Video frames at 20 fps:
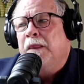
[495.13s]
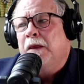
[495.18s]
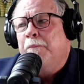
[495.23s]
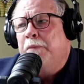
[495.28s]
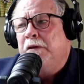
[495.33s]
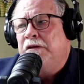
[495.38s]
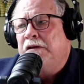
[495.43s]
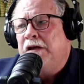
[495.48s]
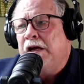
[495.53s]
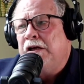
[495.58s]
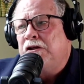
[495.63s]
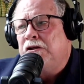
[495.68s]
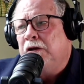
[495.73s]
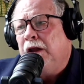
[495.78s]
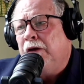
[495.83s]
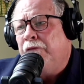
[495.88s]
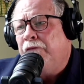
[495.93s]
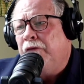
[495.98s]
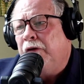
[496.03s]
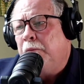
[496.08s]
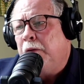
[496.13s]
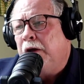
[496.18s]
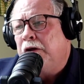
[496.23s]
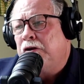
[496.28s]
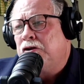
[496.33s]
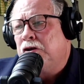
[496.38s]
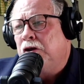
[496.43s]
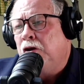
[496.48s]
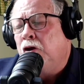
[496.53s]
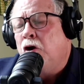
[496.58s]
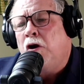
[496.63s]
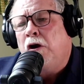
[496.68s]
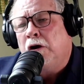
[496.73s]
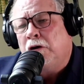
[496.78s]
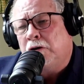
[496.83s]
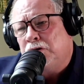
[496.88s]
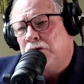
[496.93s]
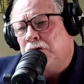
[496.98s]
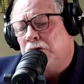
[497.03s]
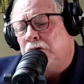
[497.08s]
potential of a much
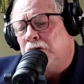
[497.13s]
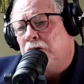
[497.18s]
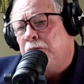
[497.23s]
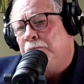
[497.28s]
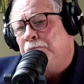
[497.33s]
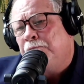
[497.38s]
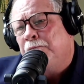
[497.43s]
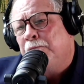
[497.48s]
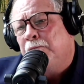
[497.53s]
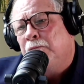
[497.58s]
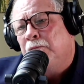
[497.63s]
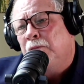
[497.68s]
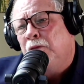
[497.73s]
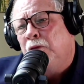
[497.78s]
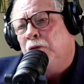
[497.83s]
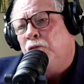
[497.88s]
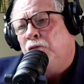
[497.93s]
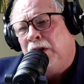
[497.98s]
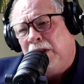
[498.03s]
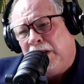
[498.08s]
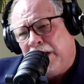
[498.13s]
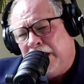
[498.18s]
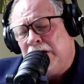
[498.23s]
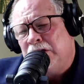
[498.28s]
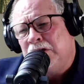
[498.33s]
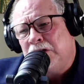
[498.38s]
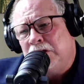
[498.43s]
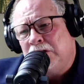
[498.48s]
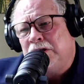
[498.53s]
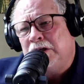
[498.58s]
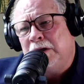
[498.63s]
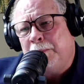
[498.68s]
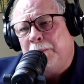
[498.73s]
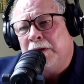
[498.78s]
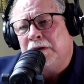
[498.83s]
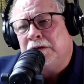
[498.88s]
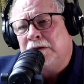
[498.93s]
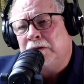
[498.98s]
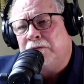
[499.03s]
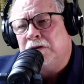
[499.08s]
longer term relationship
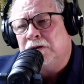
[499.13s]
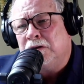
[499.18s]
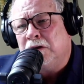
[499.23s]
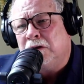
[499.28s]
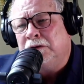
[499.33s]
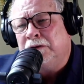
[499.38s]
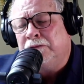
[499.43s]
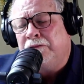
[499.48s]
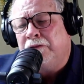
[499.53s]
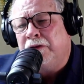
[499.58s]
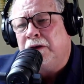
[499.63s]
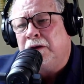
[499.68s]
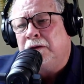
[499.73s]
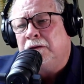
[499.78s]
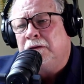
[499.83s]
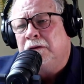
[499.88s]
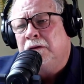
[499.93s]
as a result of the